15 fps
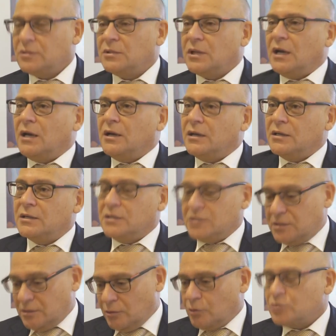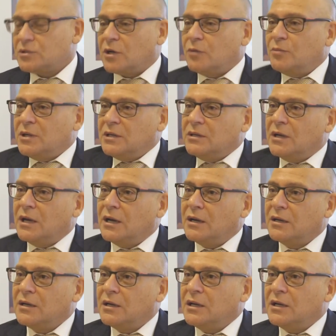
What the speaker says: has also been